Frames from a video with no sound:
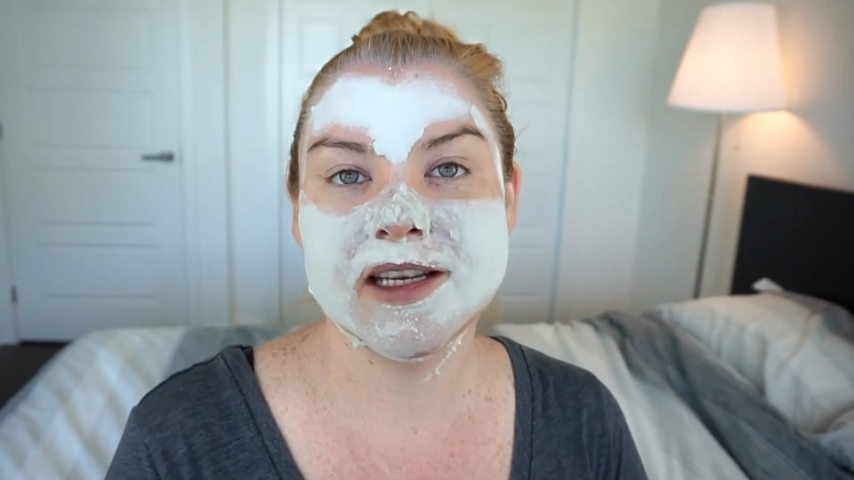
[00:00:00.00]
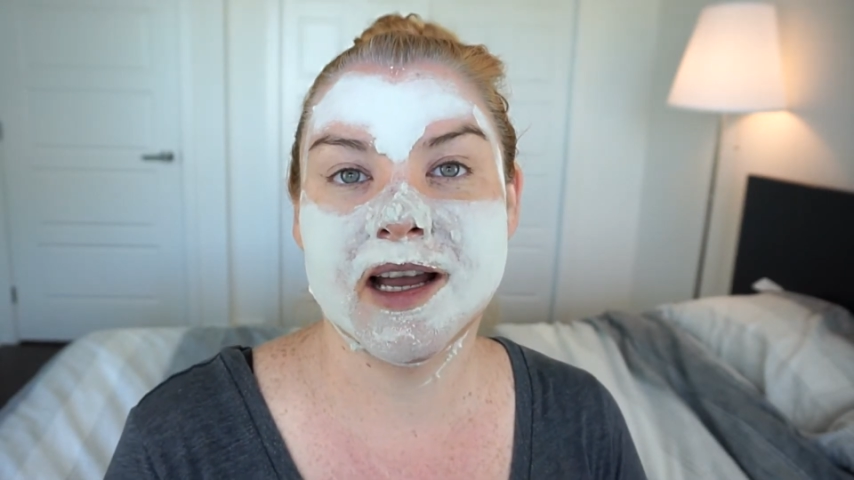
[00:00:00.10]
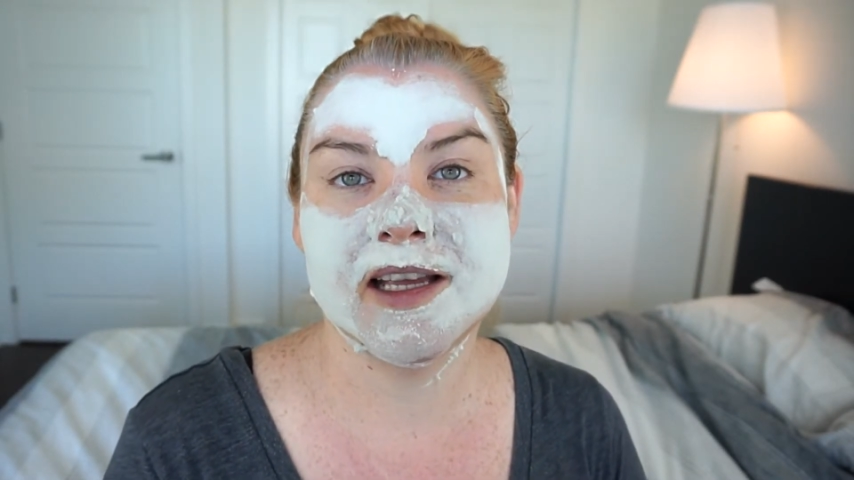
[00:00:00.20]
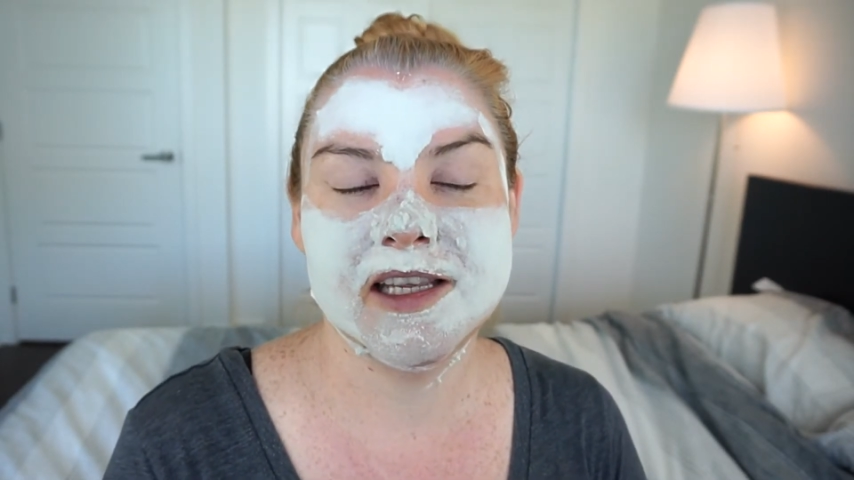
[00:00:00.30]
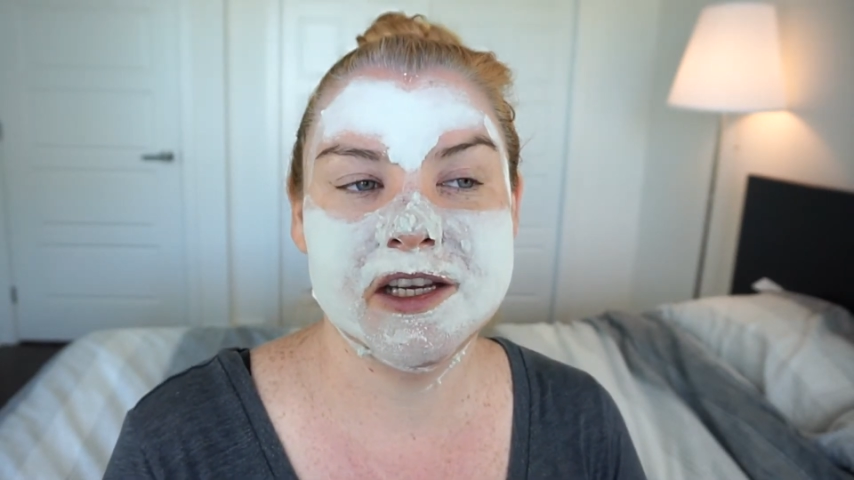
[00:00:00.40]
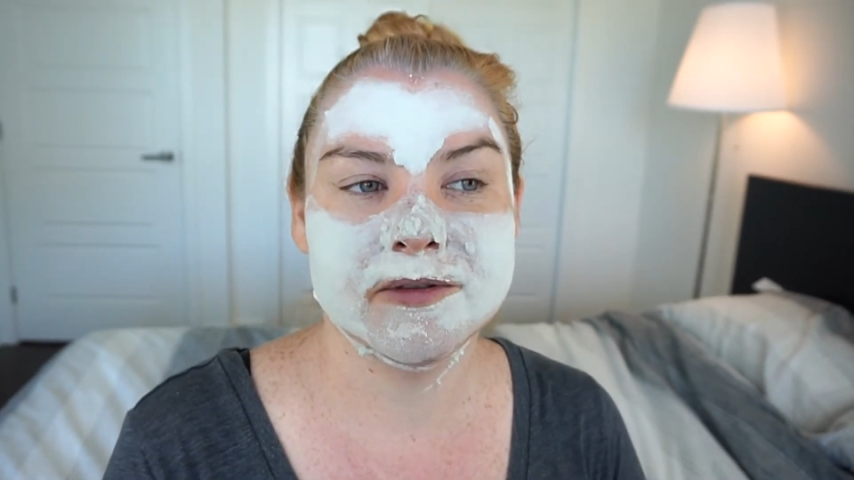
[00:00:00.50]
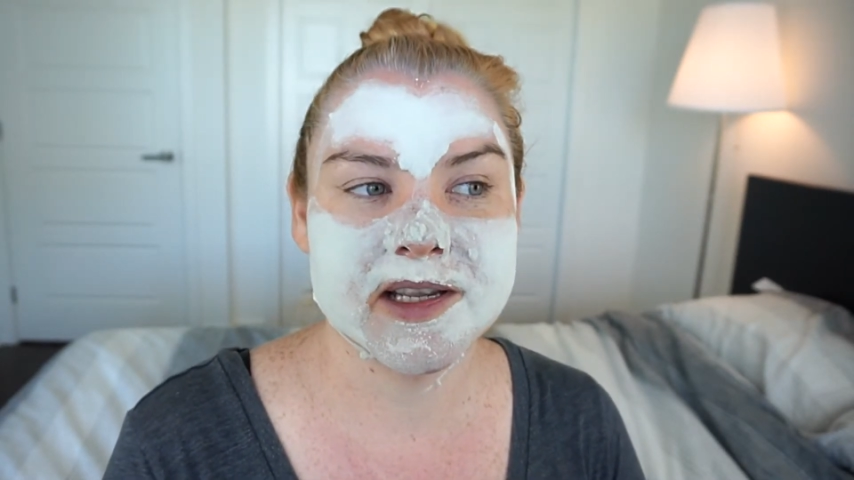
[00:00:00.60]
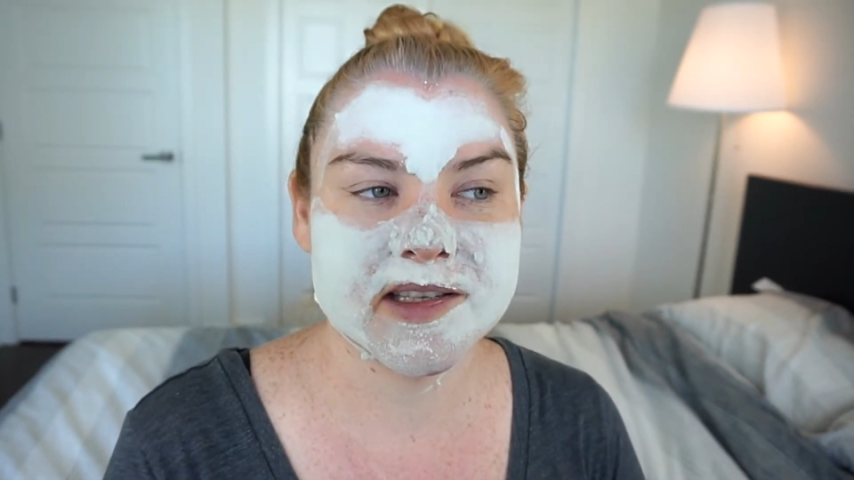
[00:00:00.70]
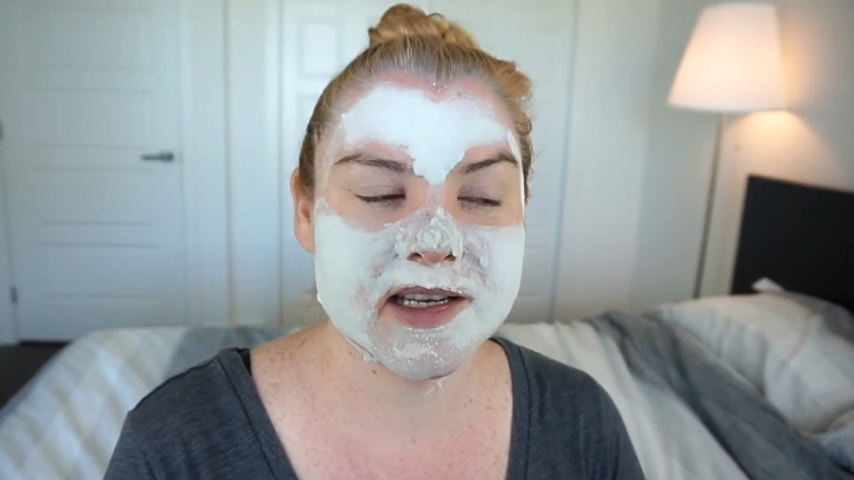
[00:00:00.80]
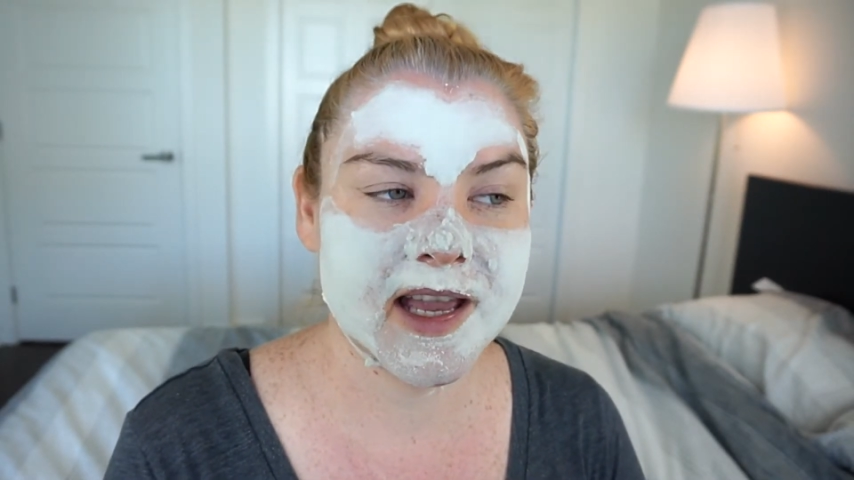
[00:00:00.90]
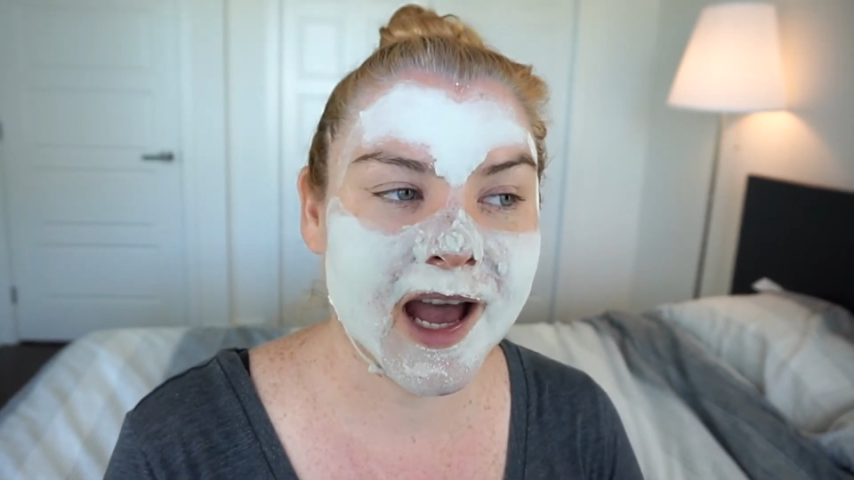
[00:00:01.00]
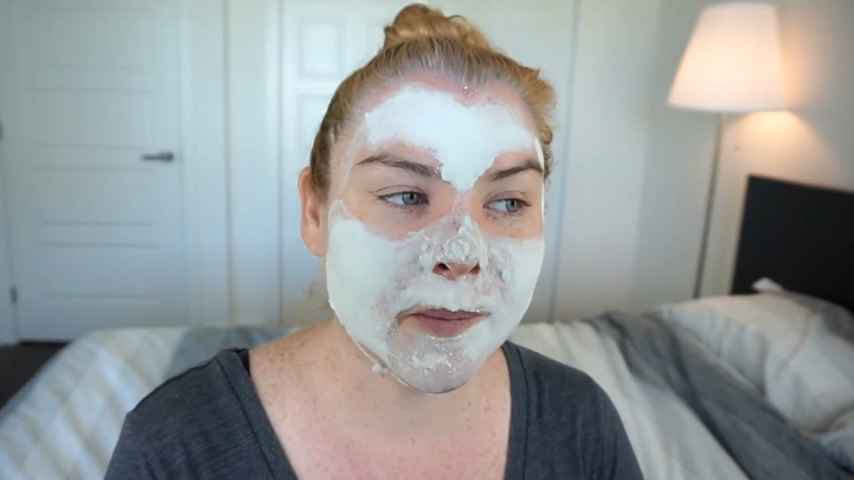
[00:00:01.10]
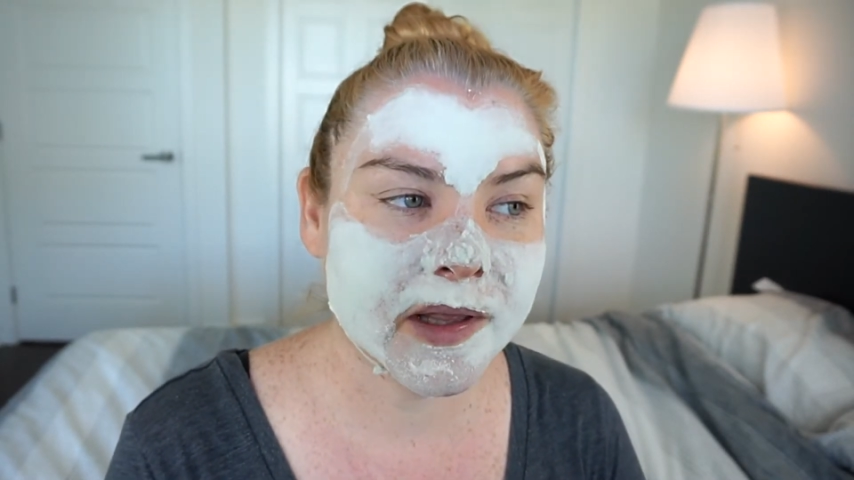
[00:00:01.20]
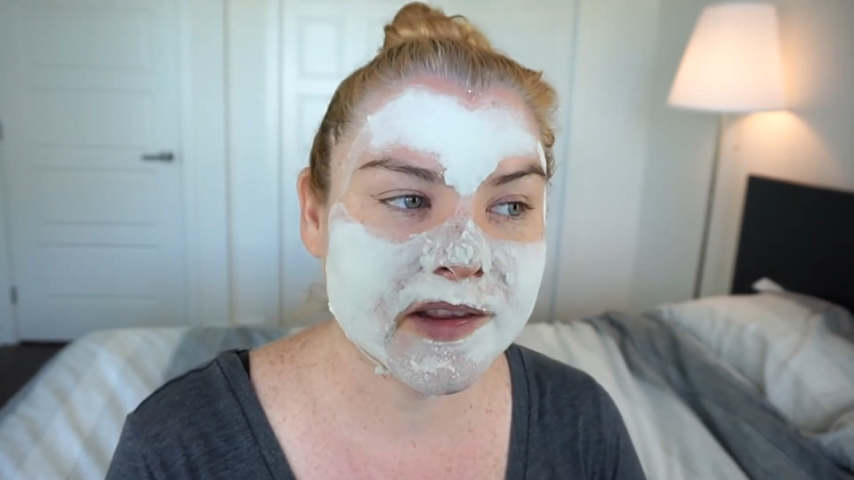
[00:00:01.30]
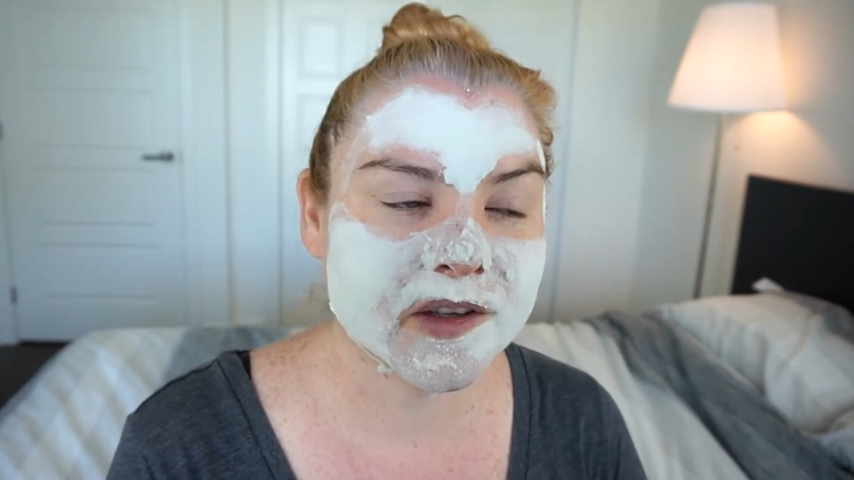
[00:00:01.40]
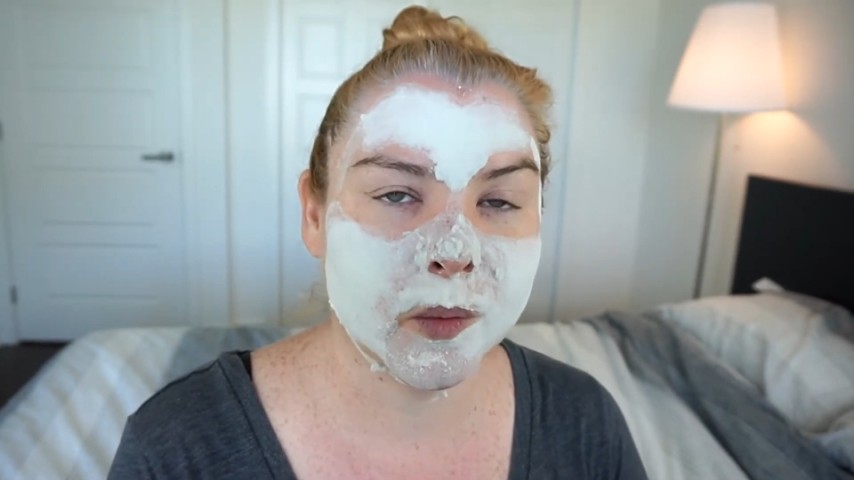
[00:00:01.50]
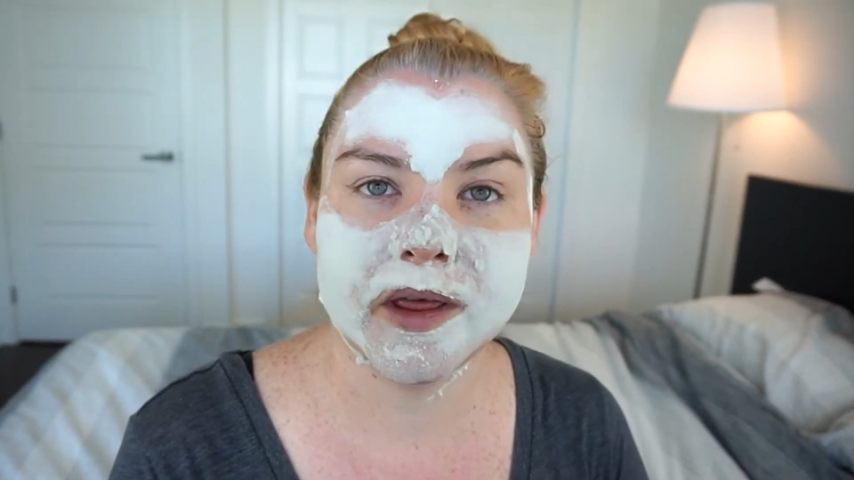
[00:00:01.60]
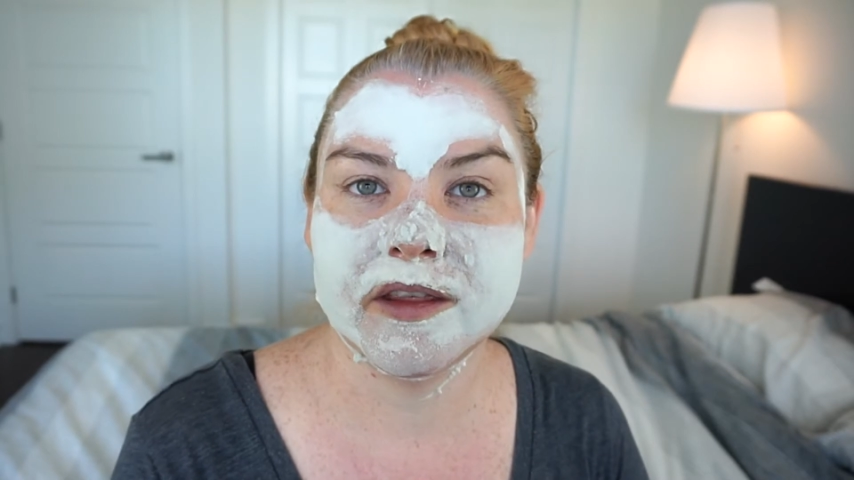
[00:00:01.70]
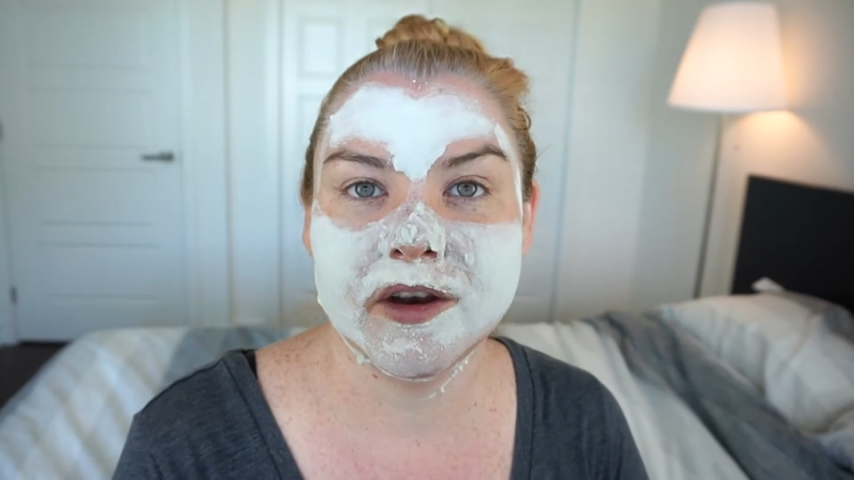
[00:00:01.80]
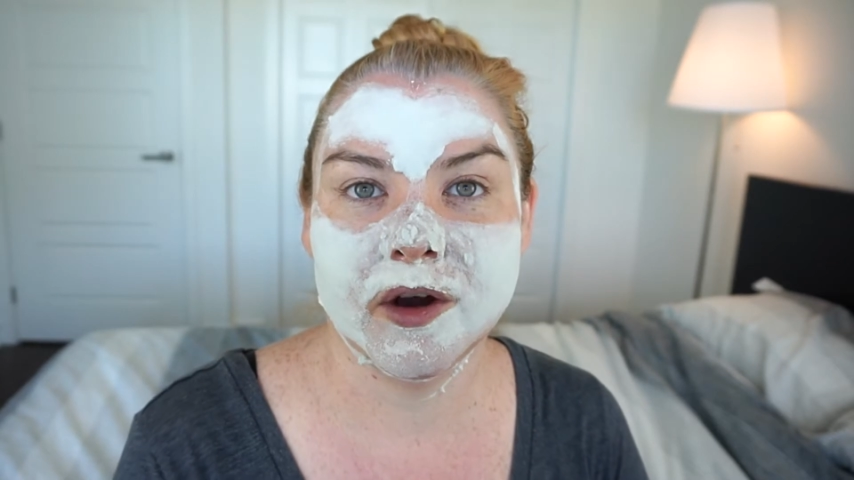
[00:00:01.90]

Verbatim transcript: tiny rustic cabins with